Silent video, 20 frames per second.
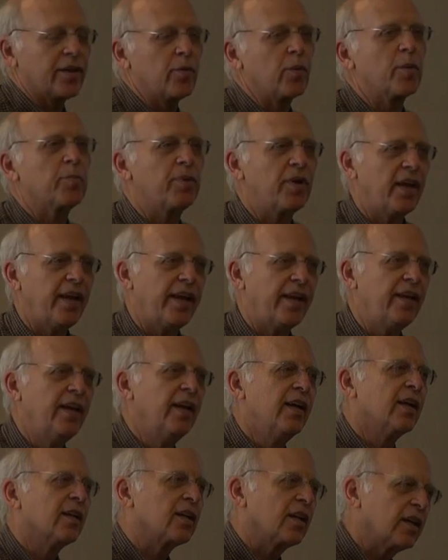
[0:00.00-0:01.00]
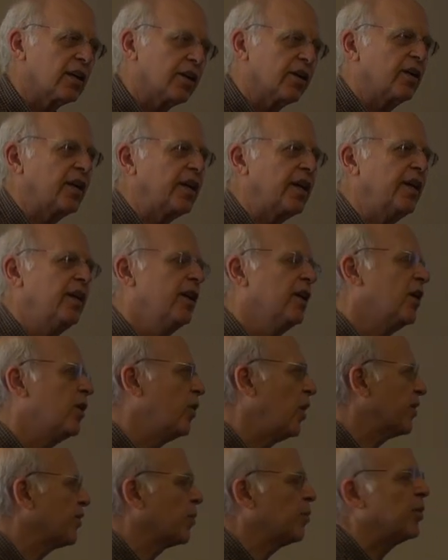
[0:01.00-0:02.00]
They were playing, clearly,
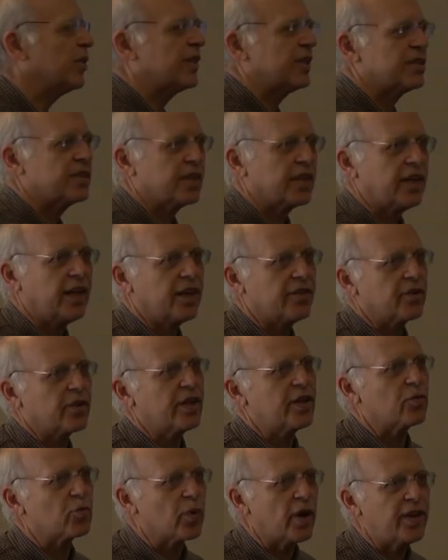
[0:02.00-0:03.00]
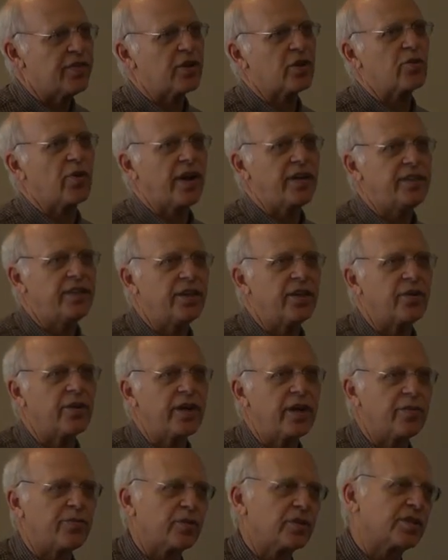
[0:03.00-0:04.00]
whoever put this together had read the
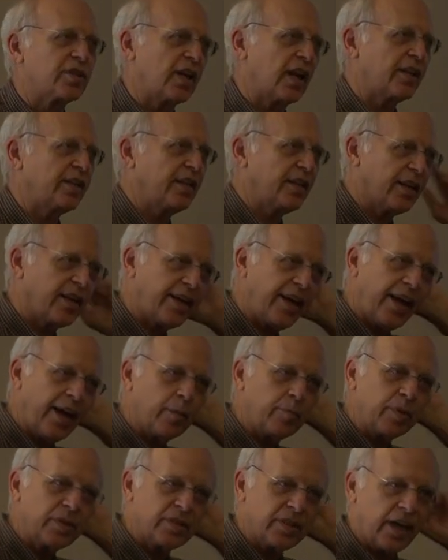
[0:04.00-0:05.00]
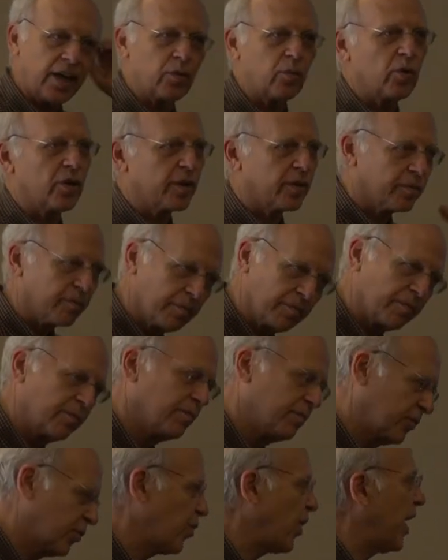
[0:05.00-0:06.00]
criteria for selecting a campus and were
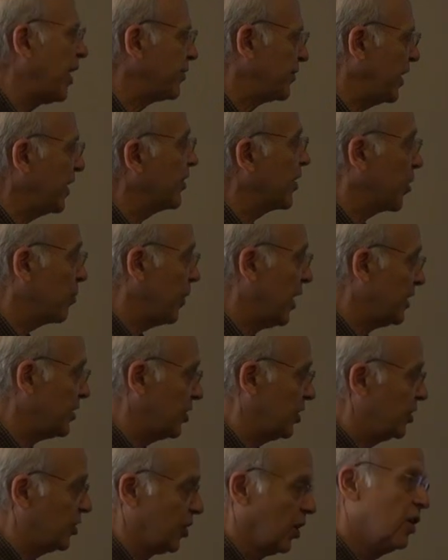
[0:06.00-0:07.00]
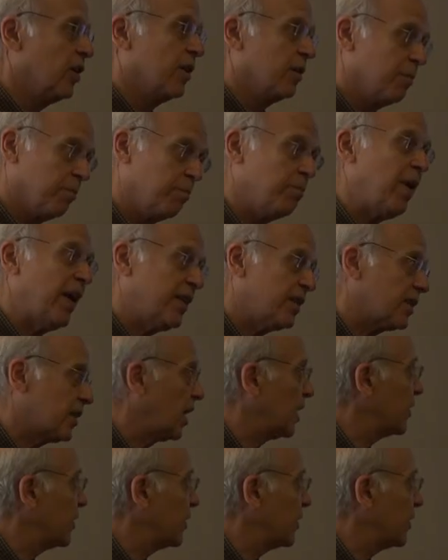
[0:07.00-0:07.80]
crafting their message based